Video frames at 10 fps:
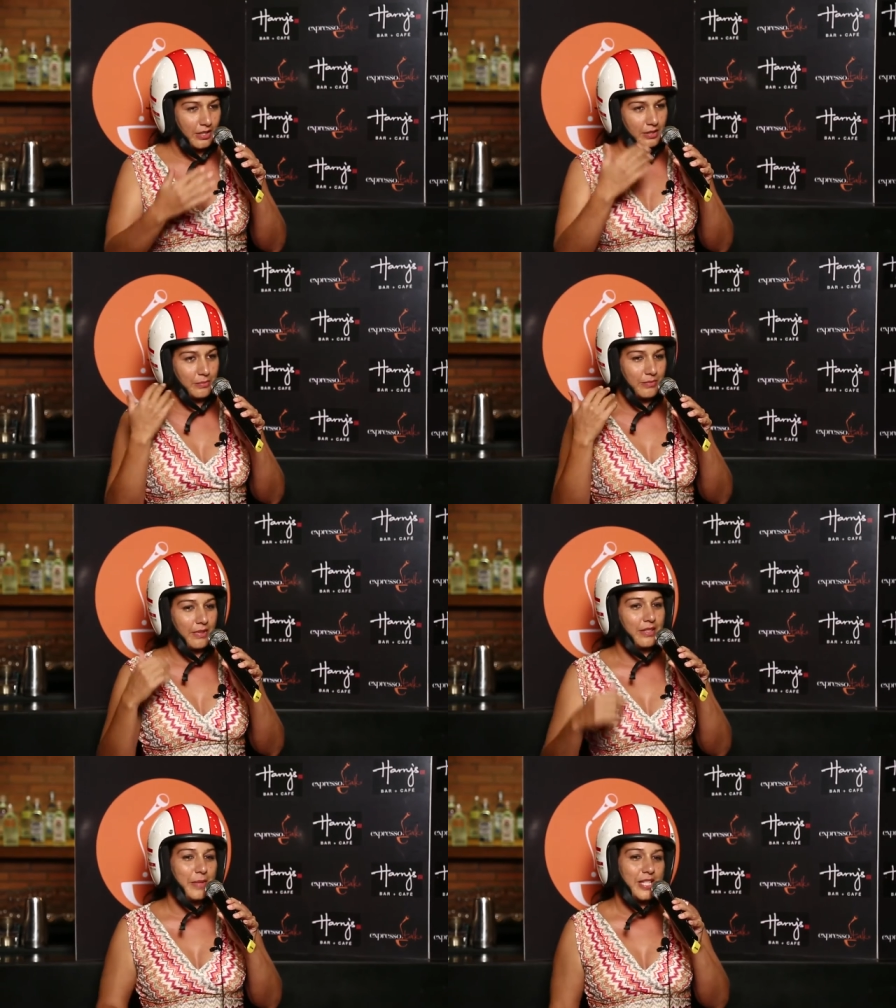Um,
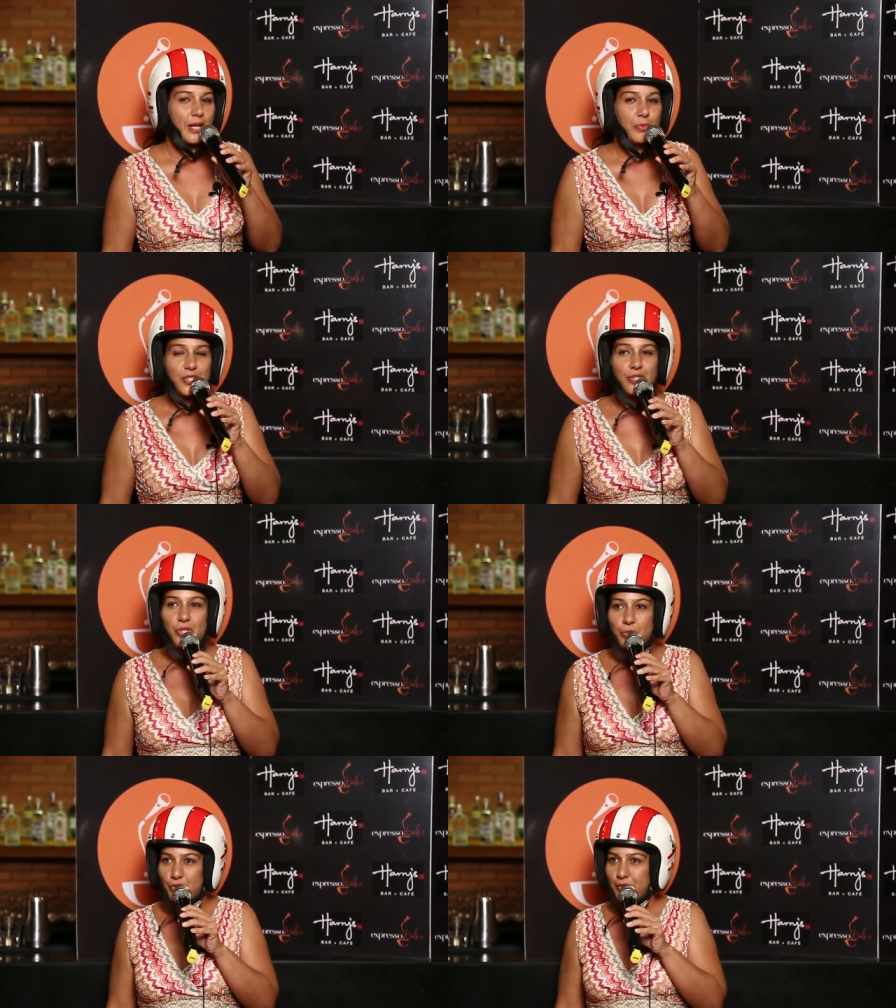my, my son was in
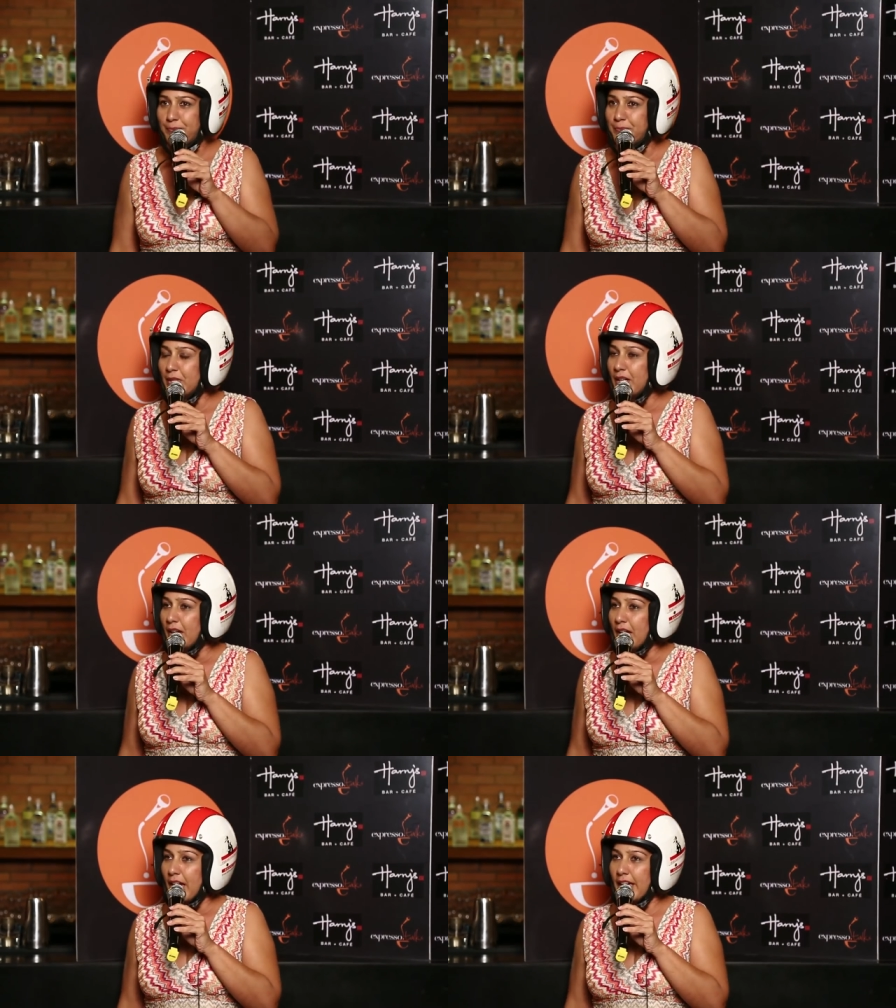tuition,
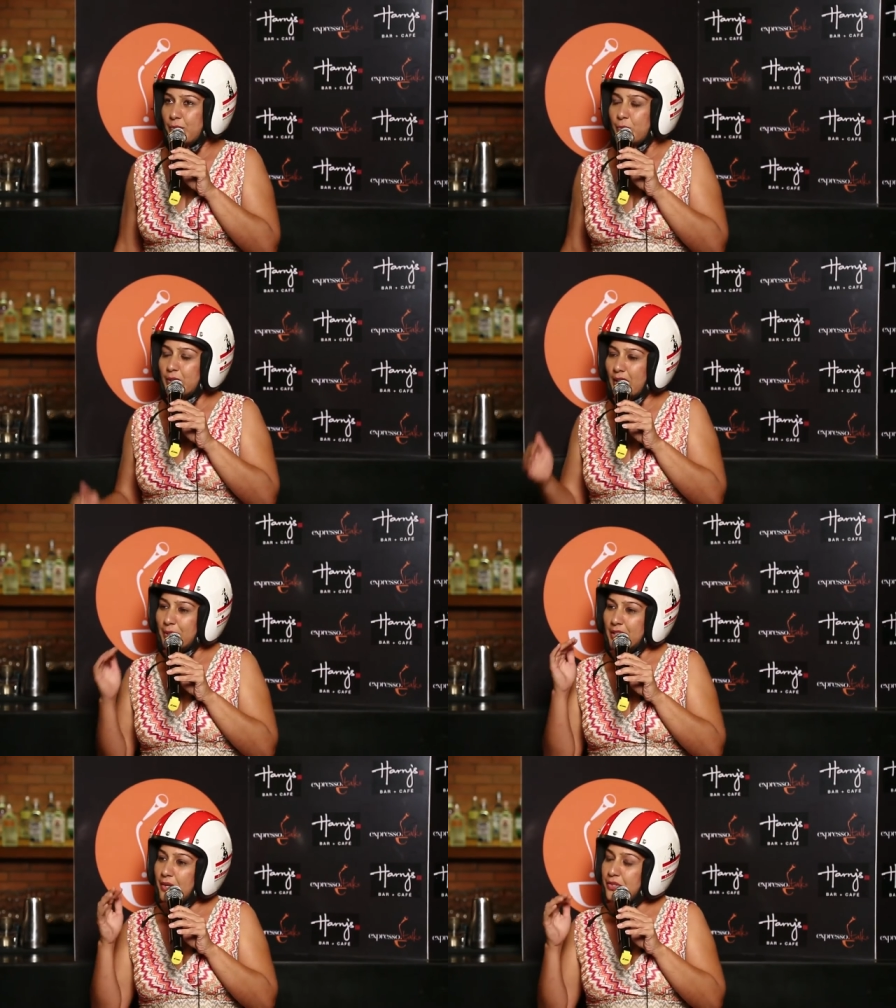and we were
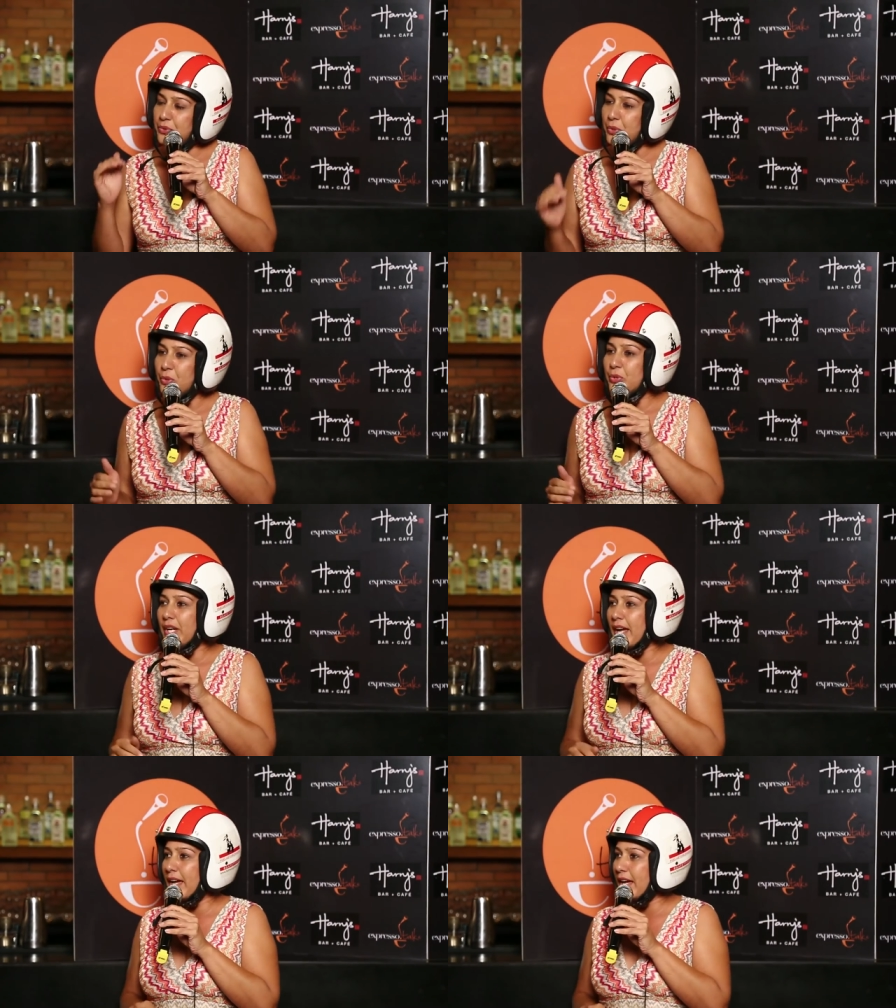coming down the
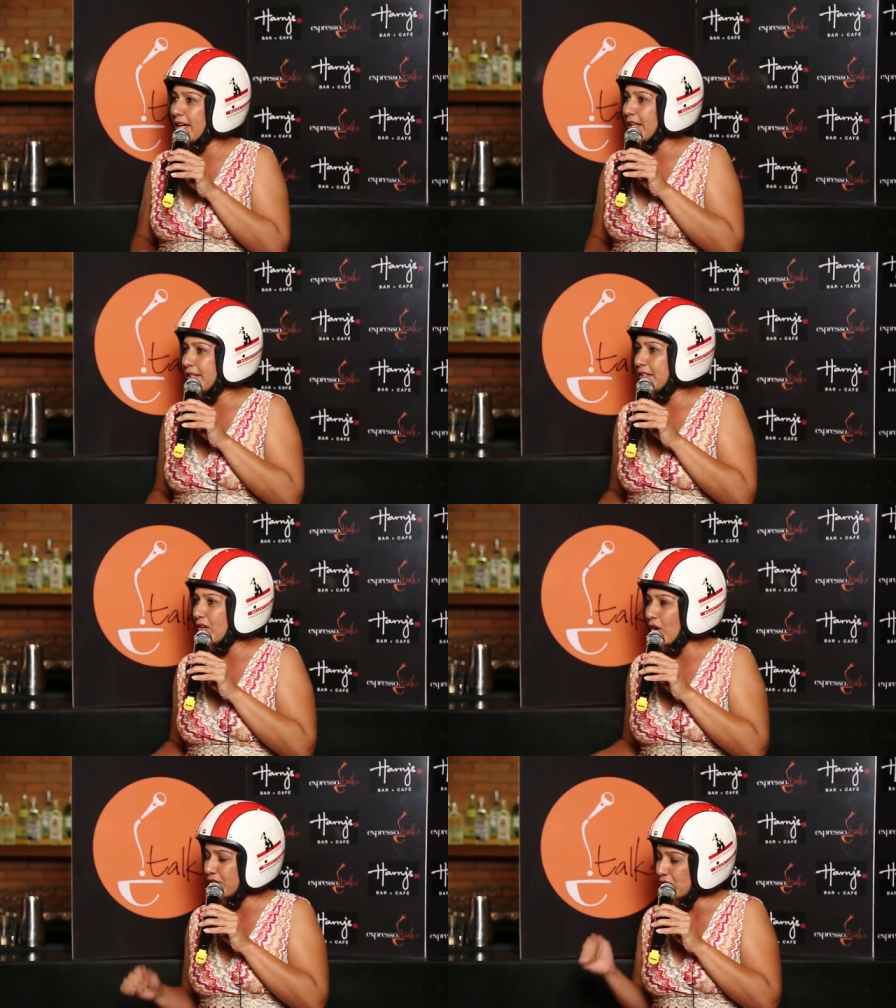road
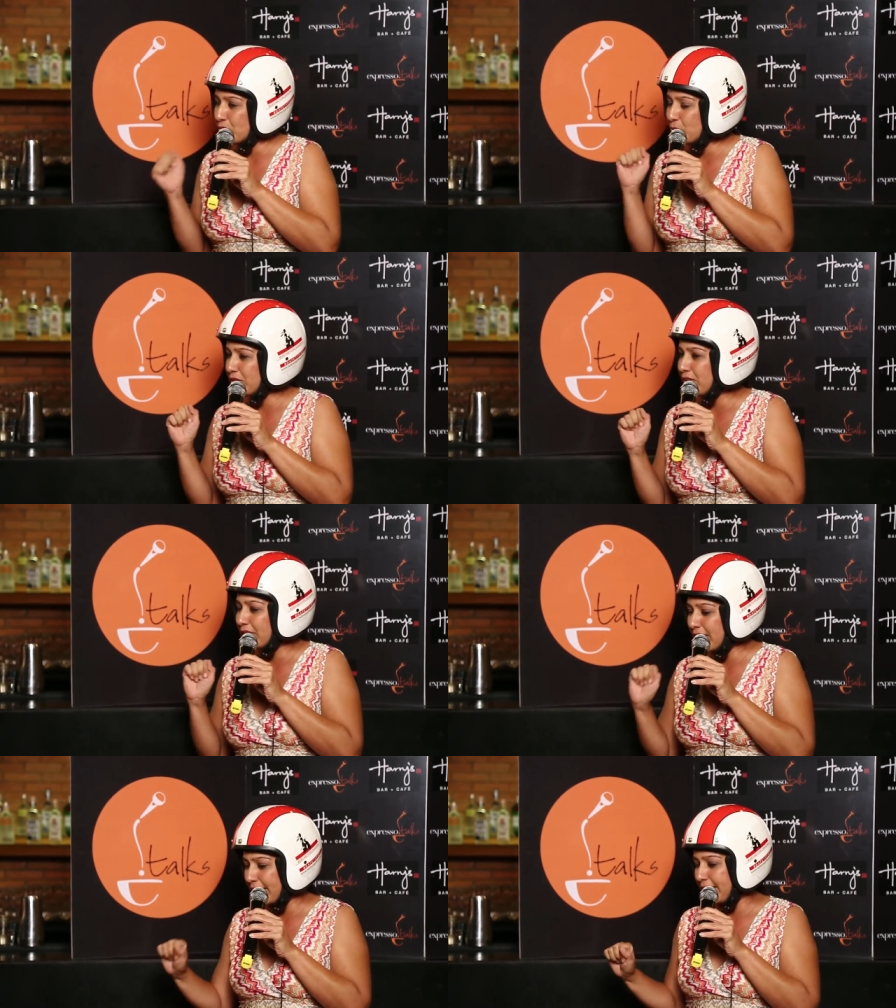and on the scooter,
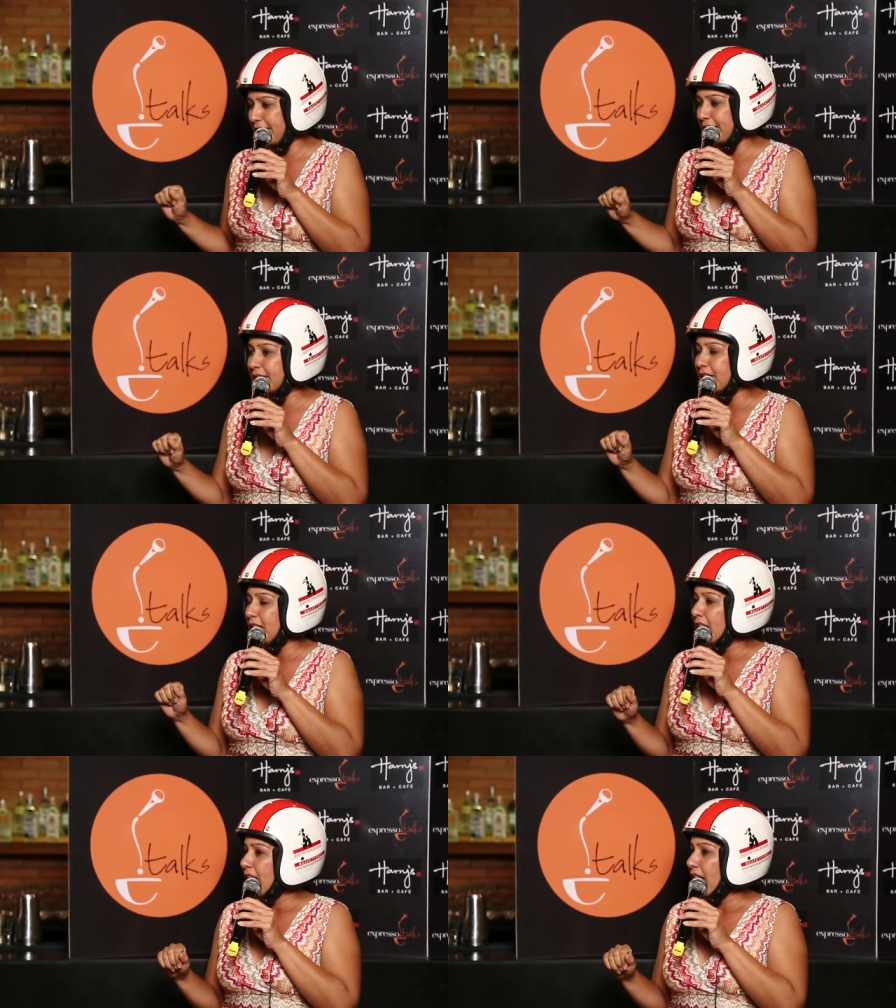on a kinetic,
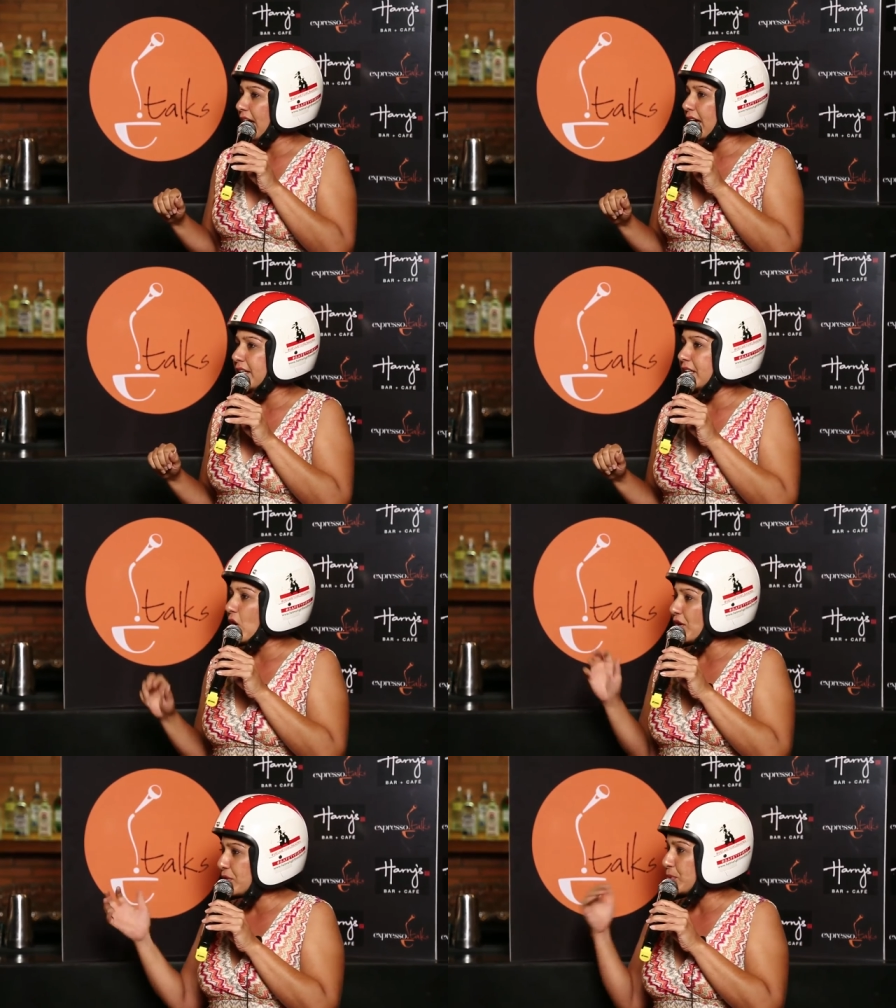and an
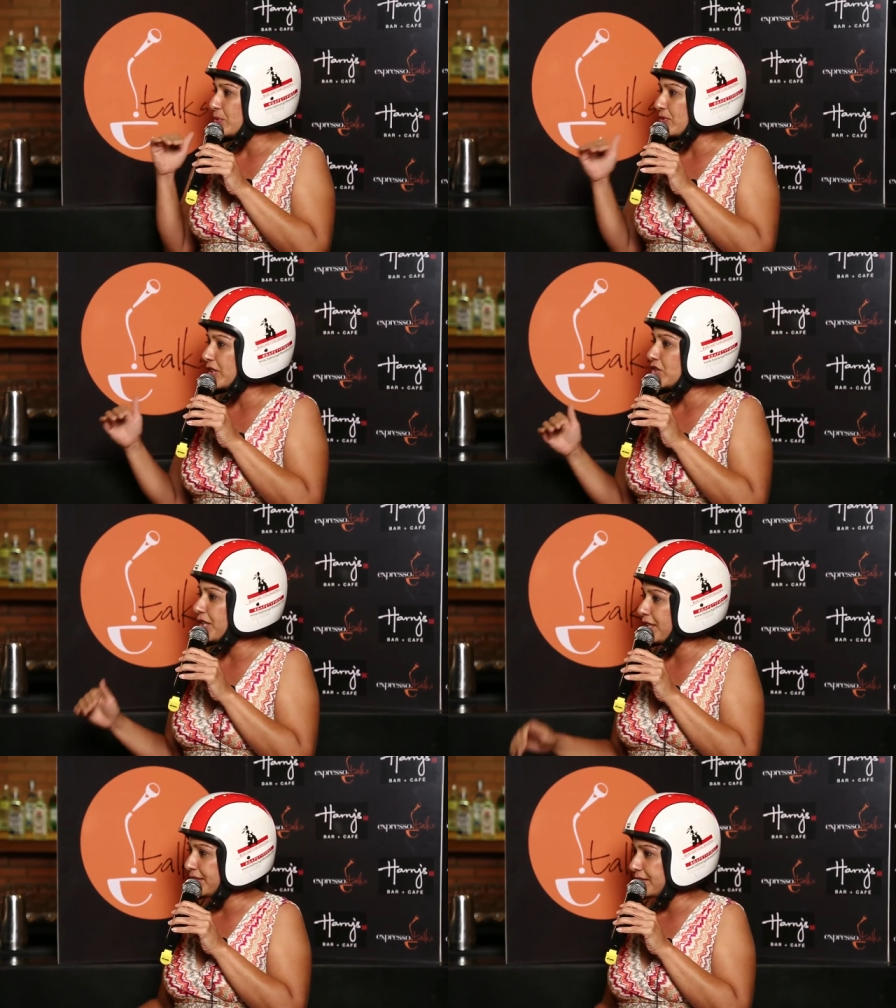auto
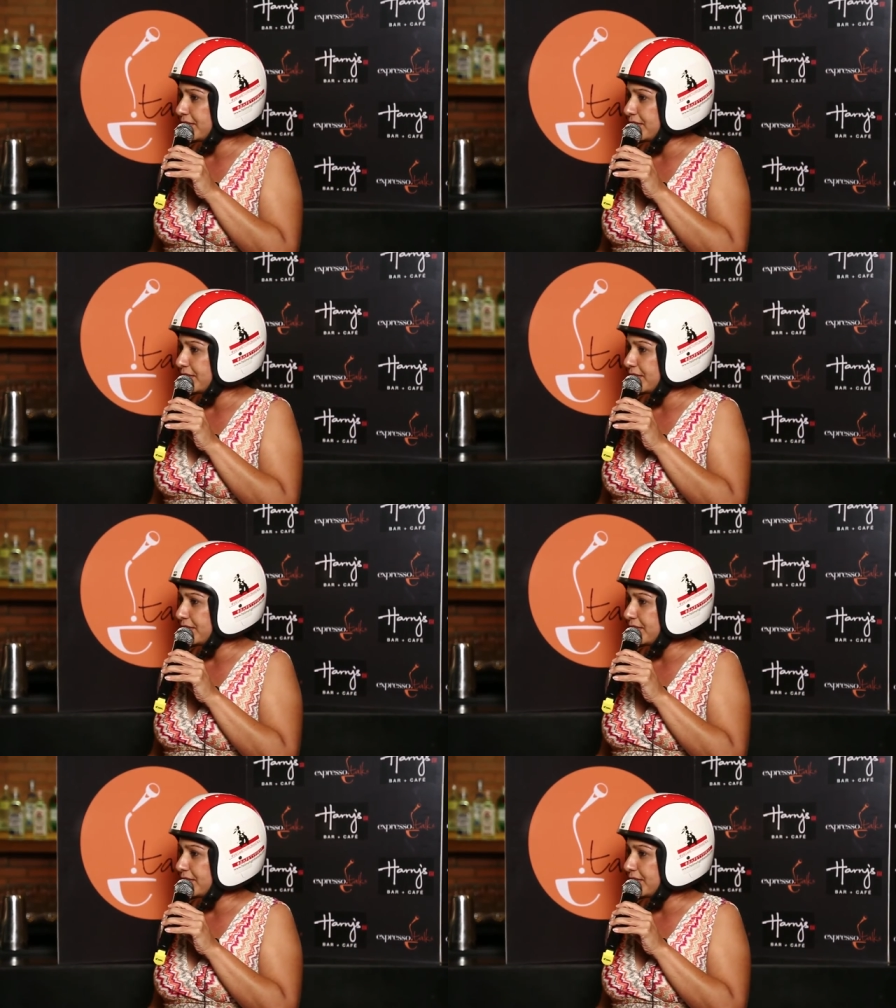rickshaw